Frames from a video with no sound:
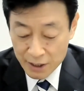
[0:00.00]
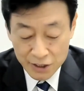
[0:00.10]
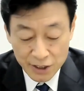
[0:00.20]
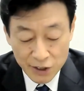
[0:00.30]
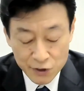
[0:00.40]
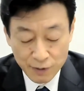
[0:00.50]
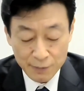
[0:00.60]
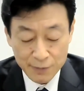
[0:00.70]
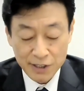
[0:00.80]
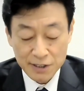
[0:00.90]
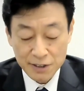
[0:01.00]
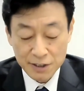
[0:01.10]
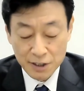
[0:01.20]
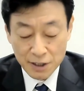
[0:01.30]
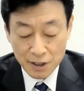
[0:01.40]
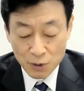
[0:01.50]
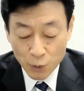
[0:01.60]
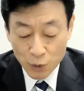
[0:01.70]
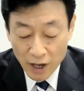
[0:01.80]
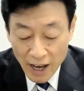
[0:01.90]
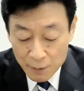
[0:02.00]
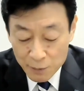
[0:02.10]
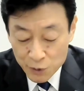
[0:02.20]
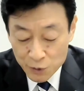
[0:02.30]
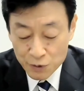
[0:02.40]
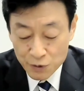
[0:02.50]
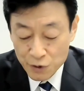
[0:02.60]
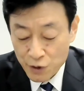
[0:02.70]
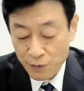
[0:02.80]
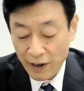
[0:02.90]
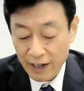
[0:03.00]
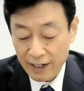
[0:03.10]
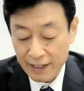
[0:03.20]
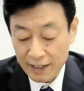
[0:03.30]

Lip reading: In the next 5 years, we'll aim to unify